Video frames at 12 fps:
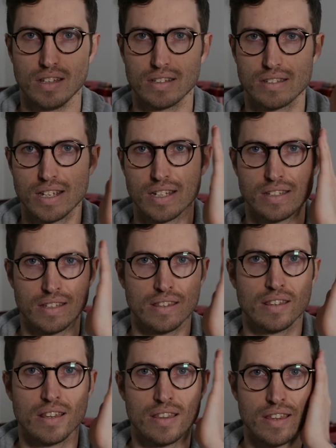That's
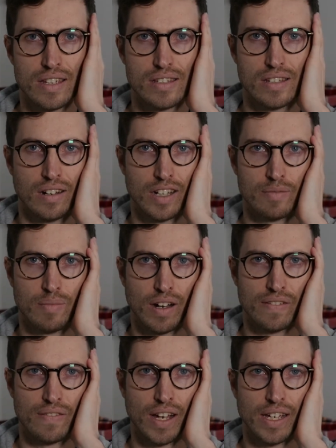hitting this side of my
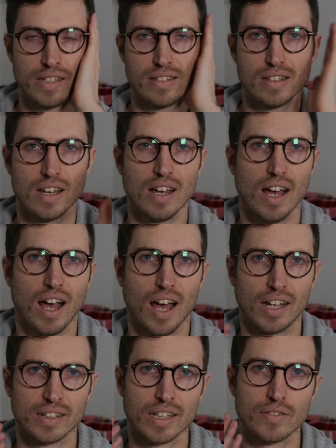face
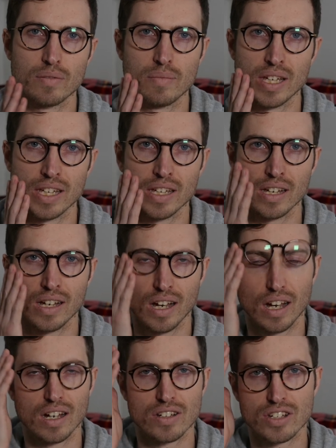and giving me
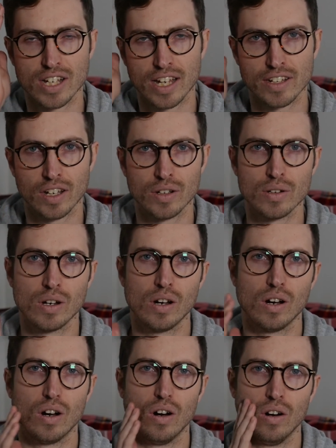a shadow
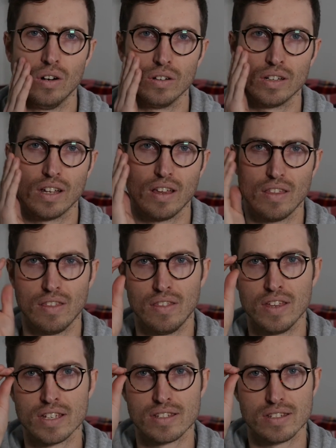on
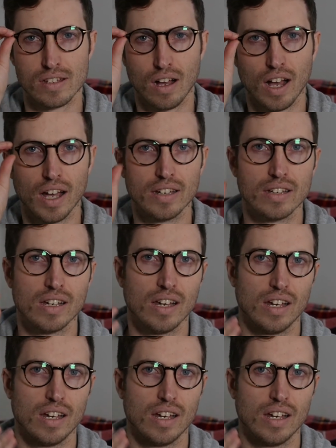this side.